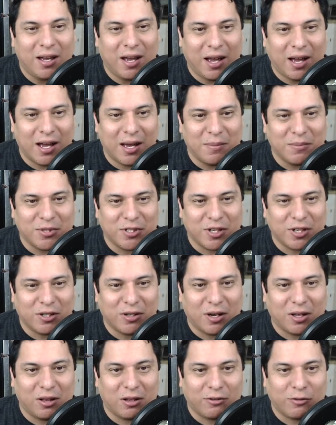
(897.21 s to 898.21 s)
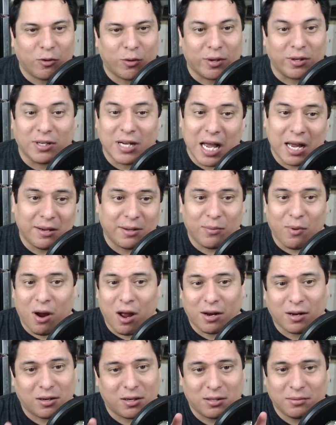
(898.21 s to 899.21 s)
So I'll look forward to Eddie
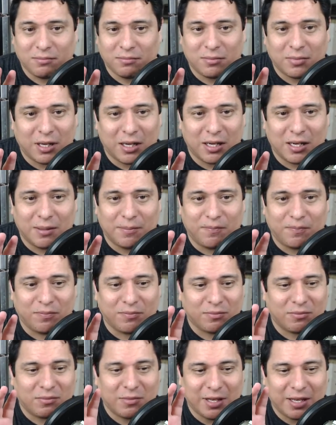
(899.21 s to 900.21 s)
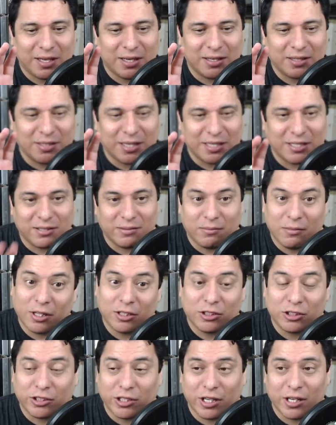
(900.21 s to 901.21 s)
Brock. Is
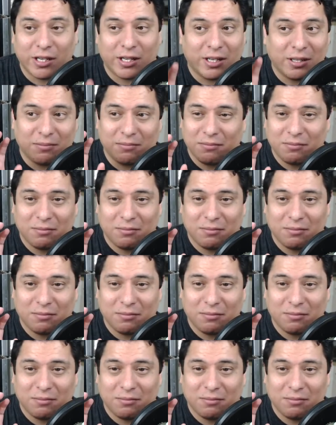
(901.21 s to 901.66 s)
looks good.